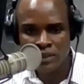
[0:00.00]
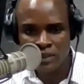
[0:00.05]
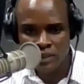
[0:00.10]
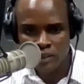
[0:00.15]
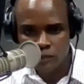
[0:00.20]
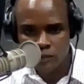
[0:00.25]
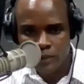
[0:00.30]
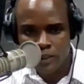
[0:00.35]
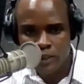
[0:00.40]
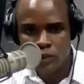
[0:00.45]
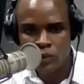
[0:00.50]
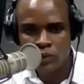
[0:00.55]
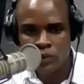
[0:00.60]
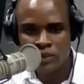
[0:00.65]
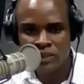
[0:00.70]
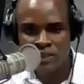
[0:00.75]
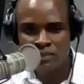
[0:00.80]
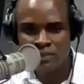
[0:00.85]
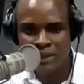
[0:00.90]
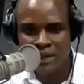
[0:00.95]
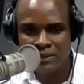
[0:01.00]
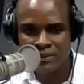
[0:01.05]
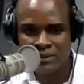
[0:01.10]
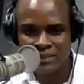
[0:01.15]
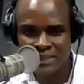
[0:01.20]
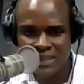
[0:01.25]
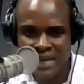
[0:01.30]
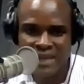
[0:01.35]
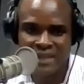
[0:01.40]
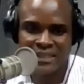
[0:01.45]
Speak to us
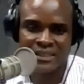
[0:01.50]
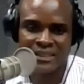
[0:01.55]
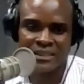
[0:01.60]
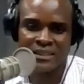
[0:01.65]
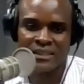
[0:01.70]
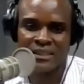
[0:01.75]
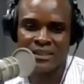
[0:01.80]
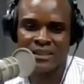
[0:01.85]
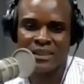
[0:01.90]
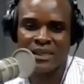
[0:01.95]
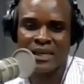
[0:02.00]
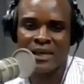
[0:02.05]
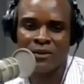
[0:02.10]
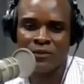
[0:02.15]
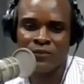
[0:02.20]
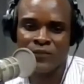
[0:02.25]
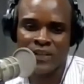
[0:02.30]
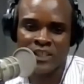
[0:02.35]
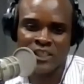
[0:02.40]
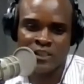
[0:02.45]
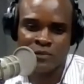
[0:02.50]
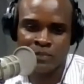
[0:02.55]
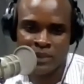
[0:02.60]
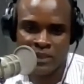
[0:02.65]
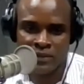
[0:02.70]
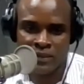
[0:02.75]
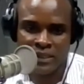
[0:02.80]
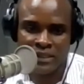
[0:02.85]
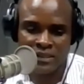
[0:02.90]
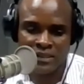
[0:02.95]
about that kind of
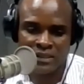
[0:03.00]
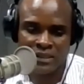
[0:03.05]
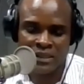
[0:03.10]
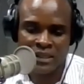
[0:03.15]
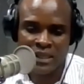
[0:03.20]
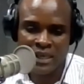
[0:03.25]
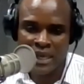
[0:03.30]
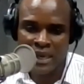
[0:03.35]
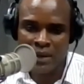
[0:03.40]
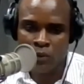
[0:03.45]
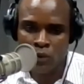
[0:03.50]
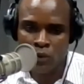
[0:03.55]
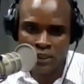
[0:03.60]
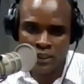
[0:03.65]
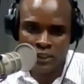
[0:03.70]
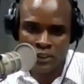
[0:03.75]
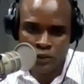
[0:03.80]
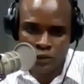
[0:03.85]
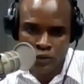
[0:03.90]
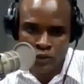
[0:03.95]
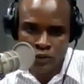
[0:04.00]
experience and what it